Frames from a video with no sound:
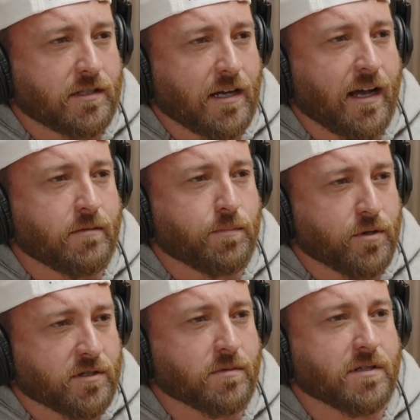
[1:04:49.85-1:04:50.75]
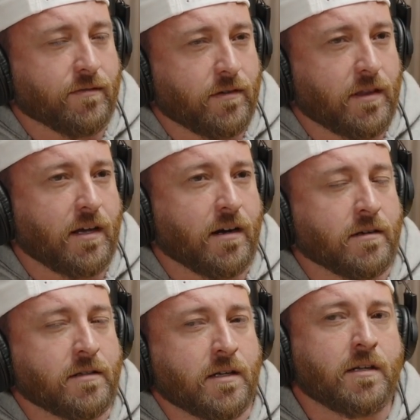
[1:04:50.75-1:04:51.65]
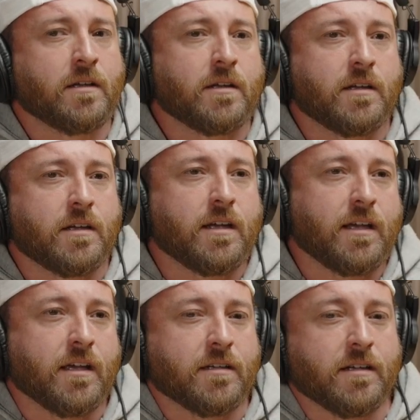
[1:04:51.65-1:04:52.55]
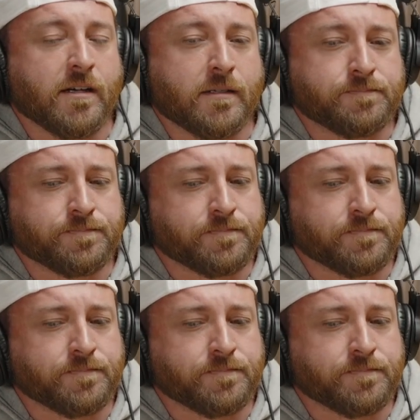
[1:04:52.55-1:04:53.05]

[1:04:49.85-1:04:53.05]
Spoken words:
time to put some stuff in there. And